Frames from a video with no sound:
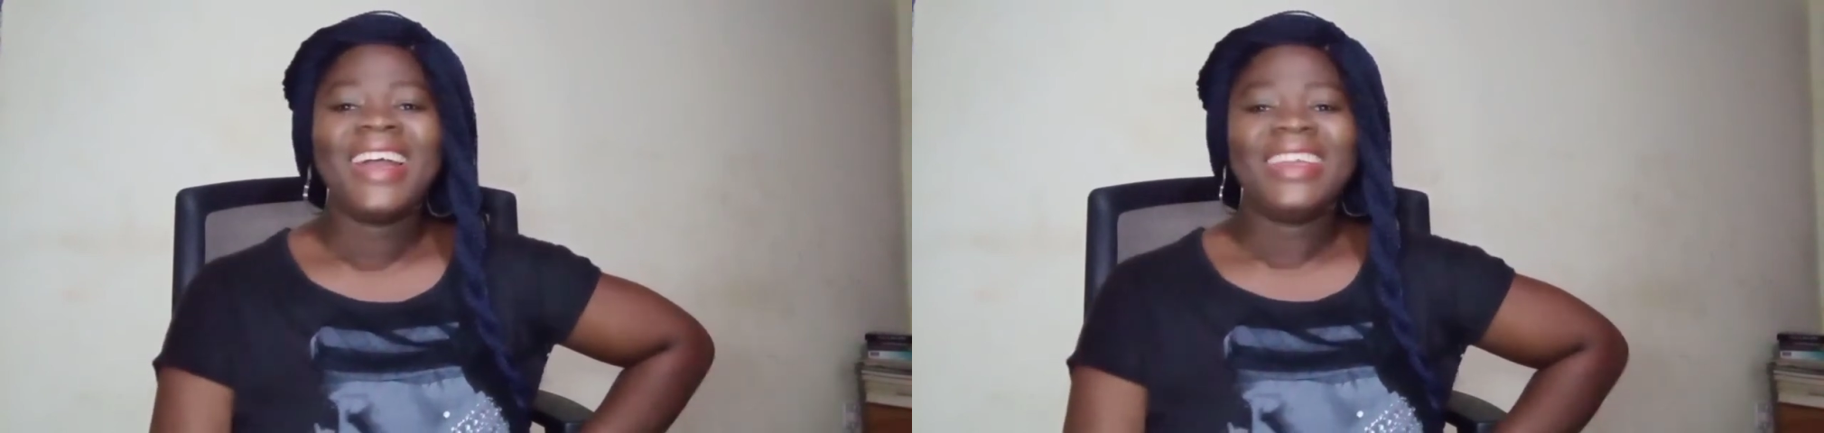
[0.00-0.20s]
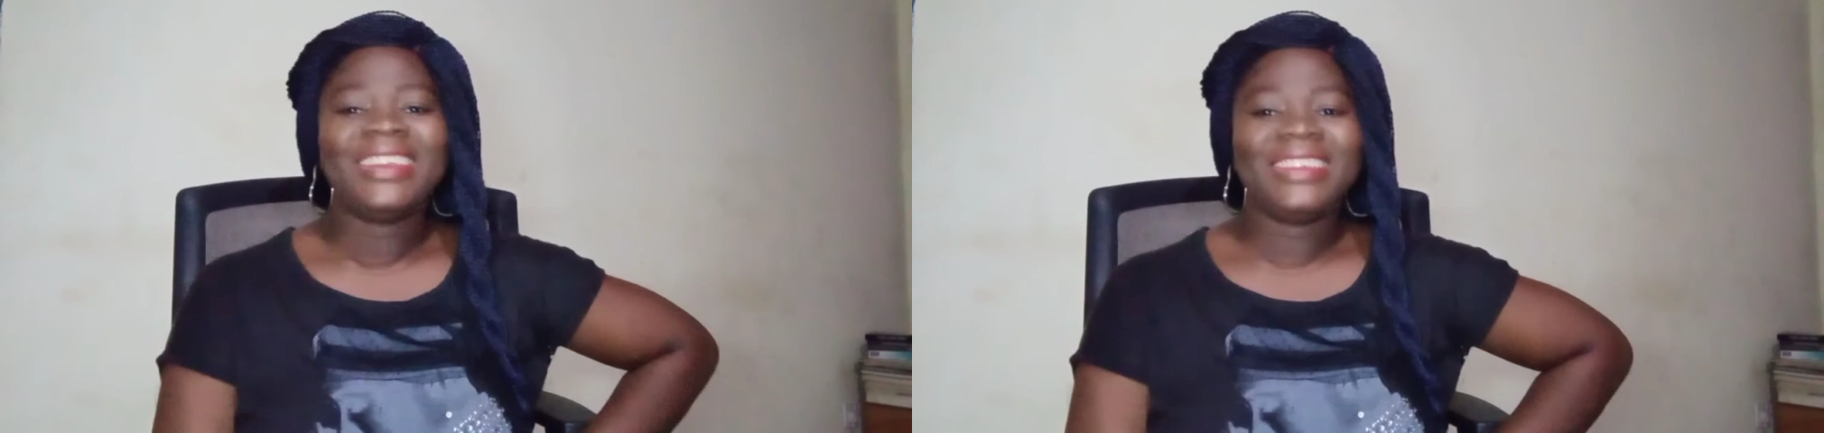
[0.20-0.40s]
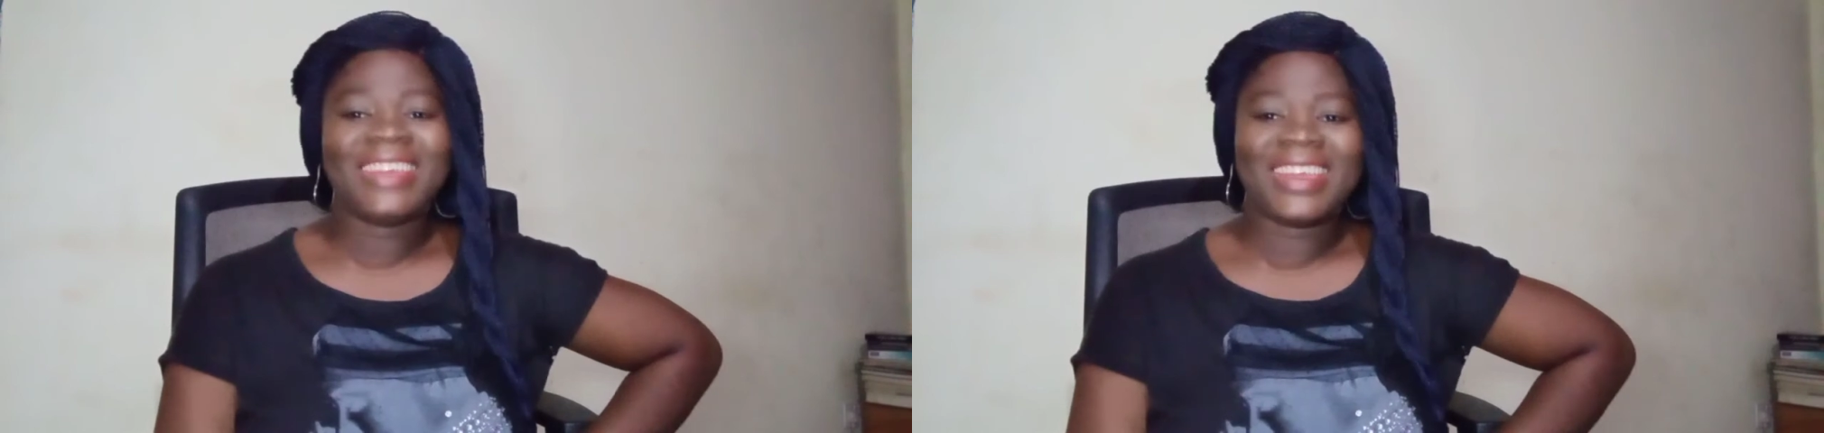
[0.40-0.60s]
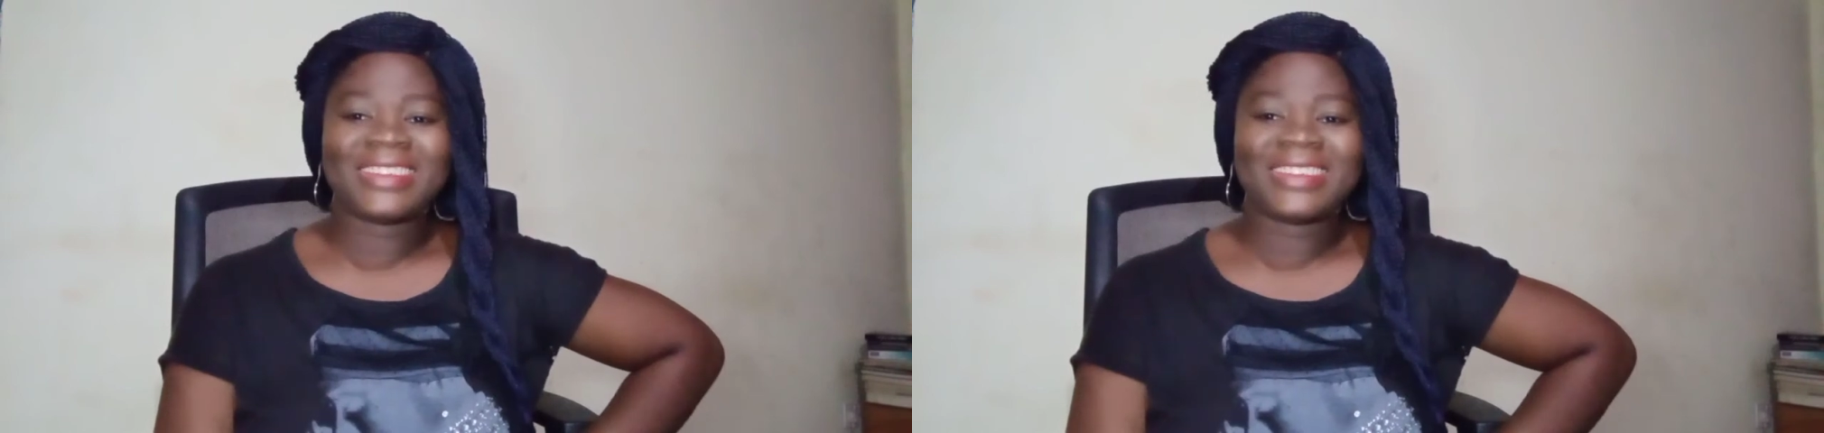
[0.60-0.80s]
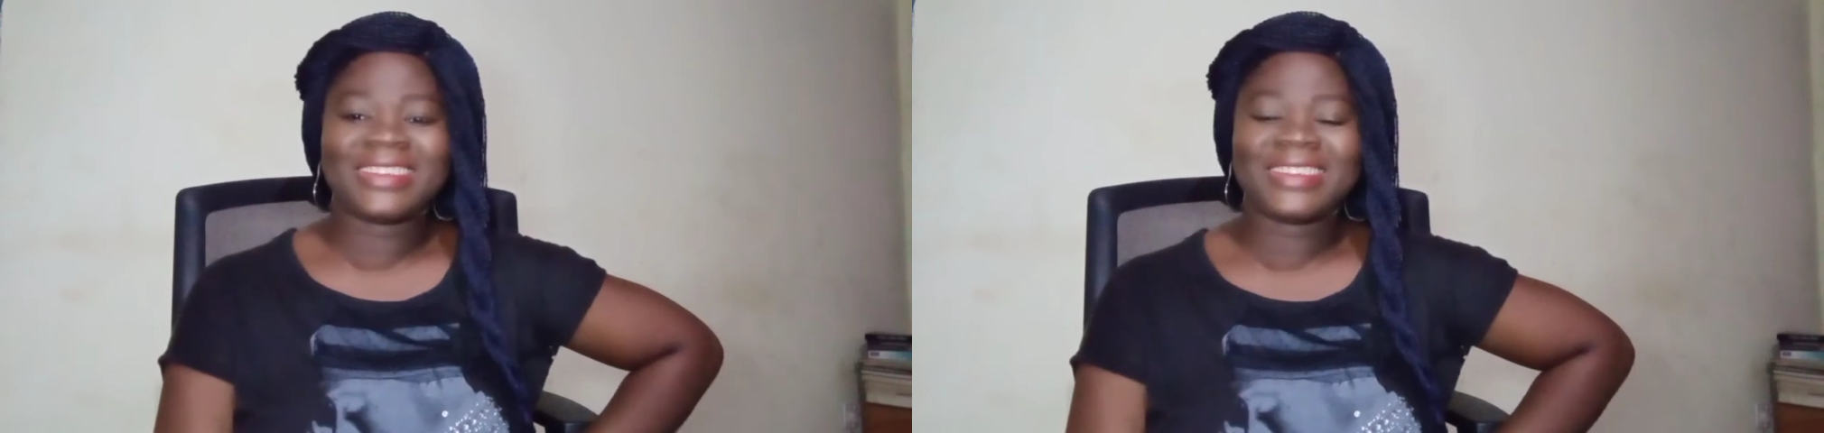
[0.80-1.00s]

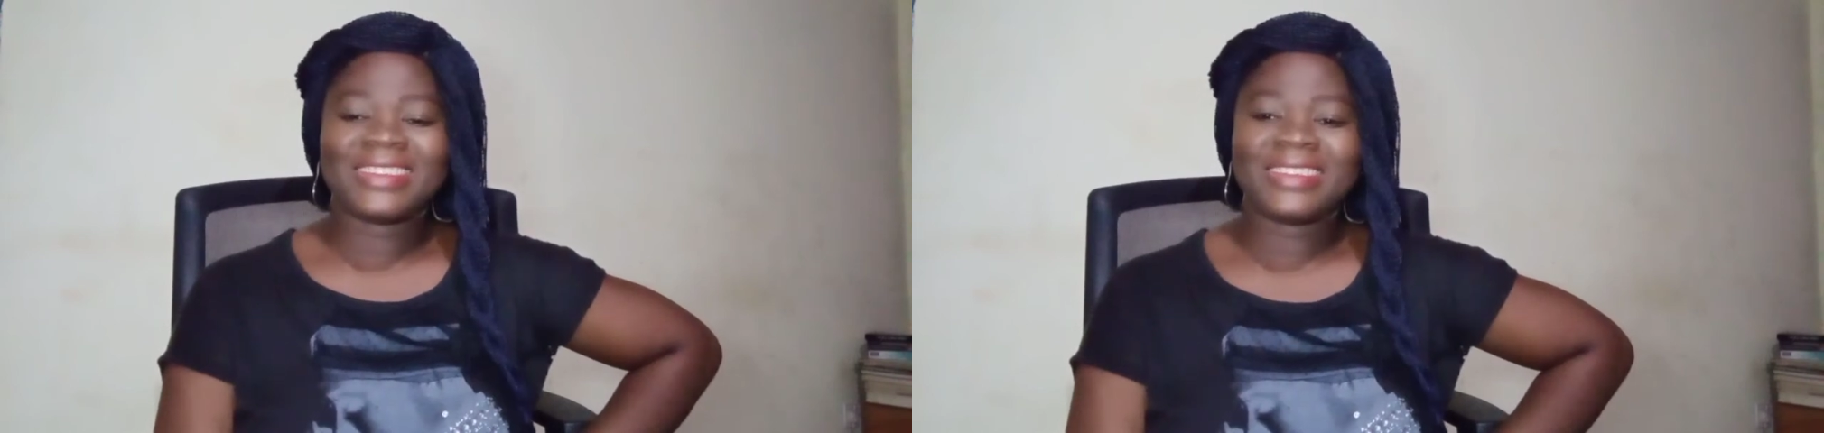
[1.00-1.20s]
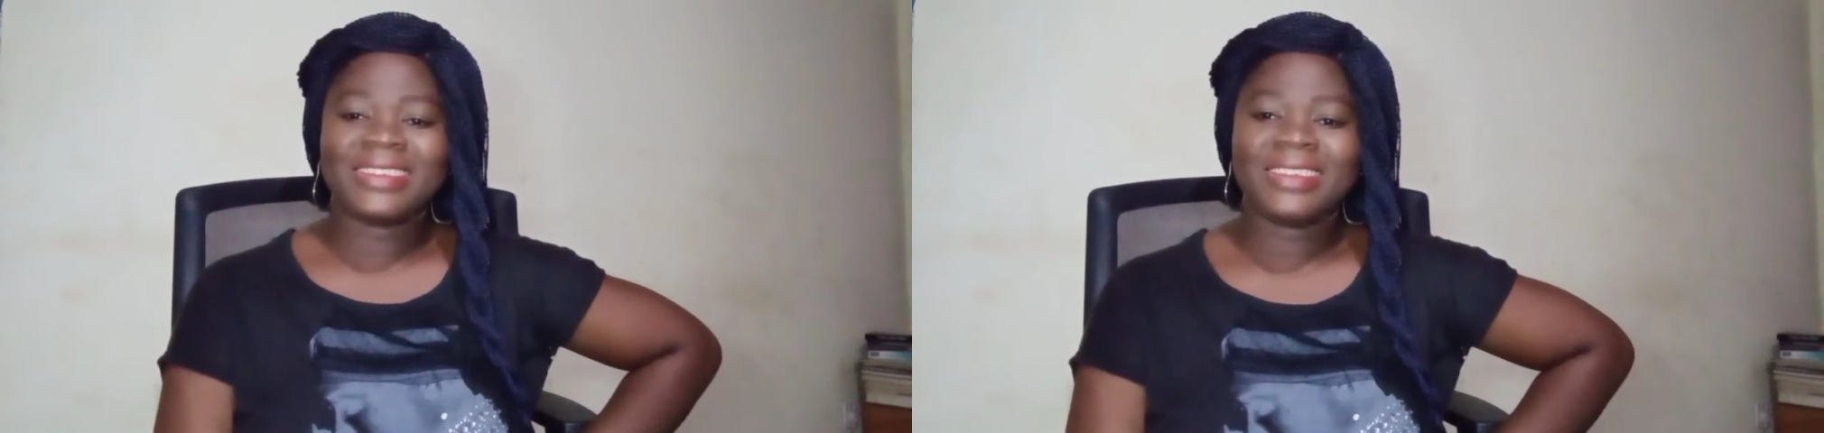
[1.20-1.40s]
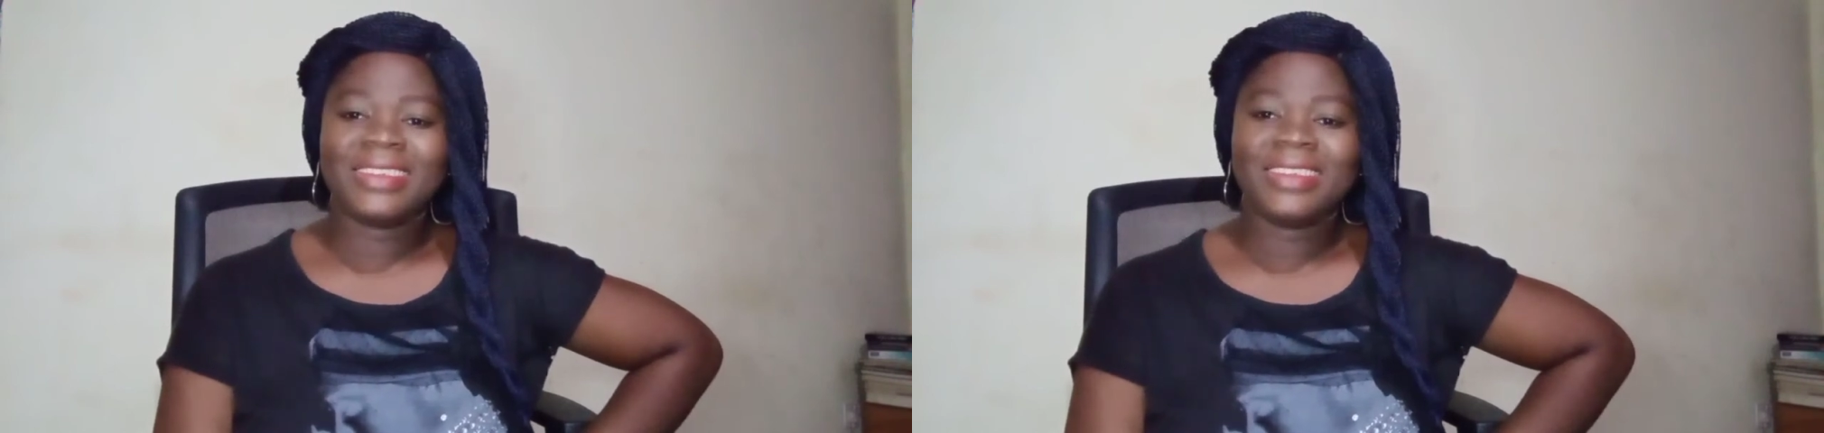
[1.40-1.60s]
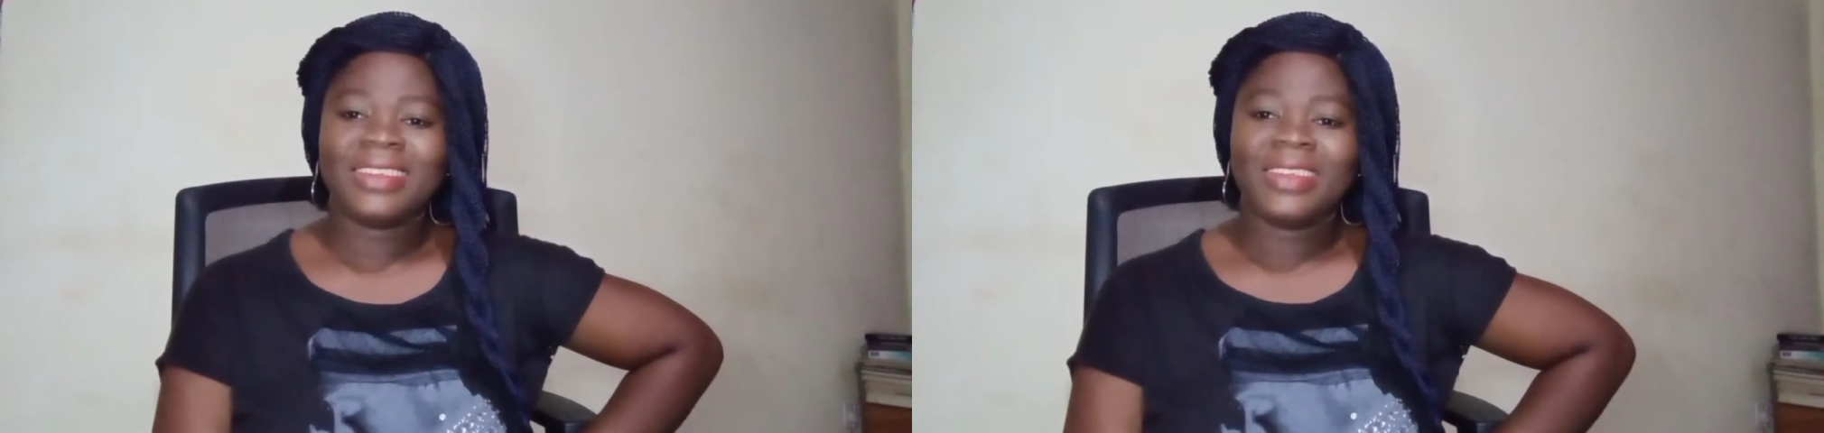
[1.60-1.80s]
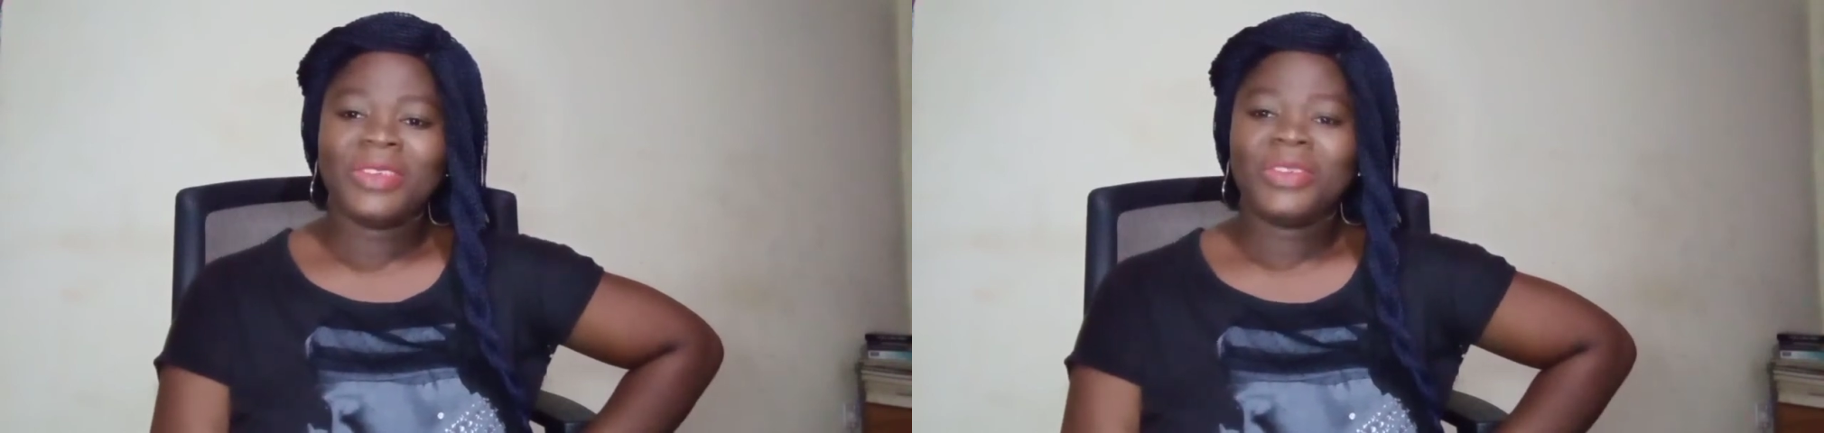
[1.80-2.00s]
Yes,
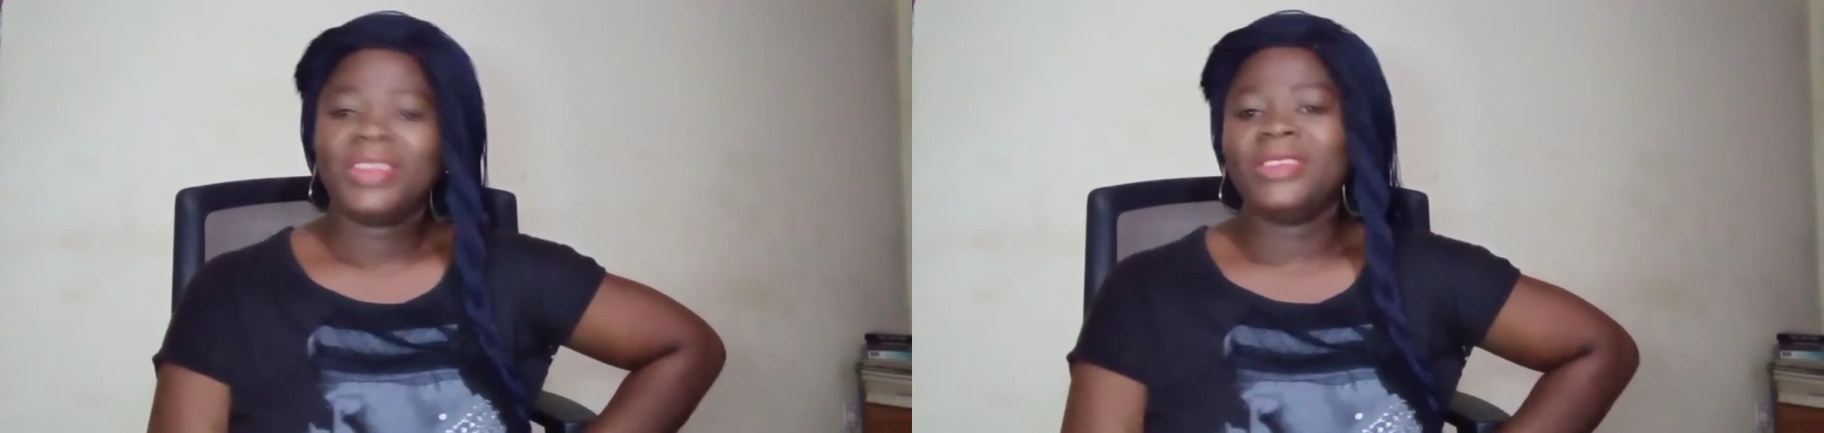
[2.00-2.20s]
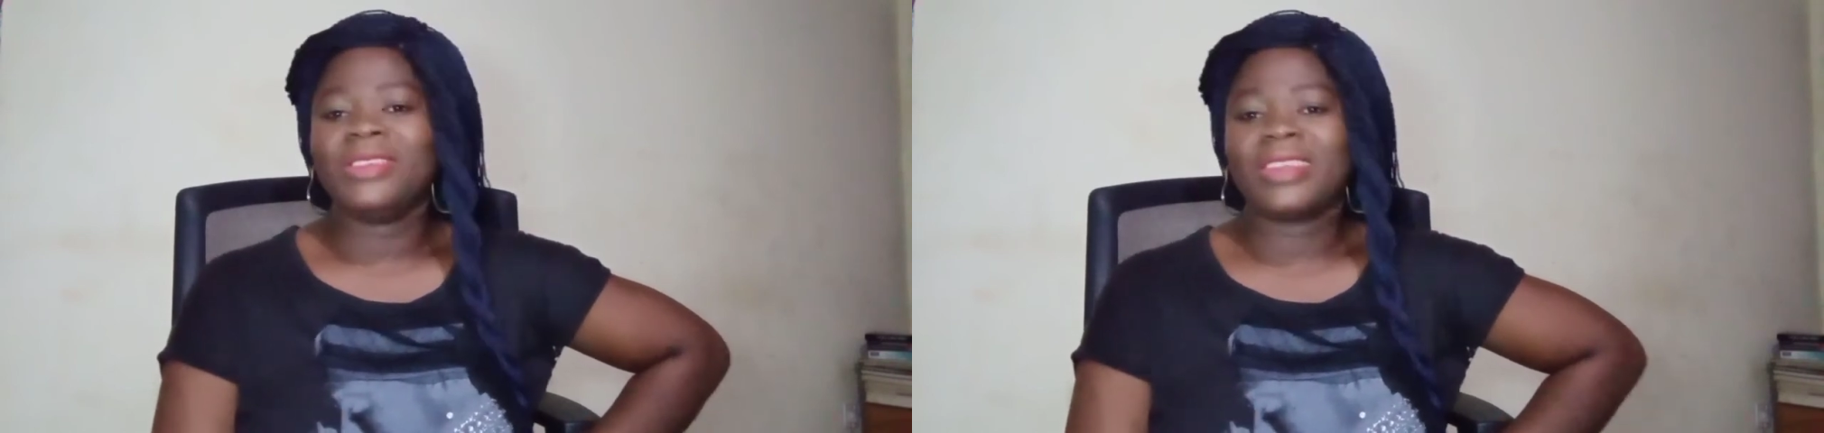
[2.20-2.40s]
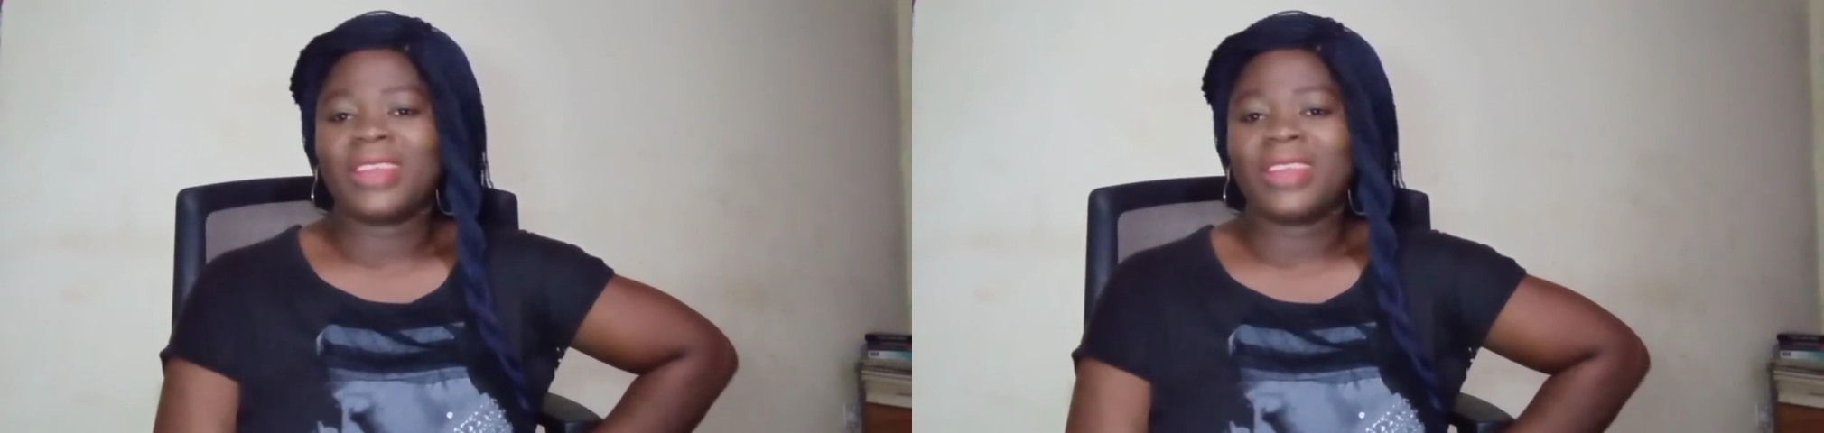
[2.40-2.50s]
when you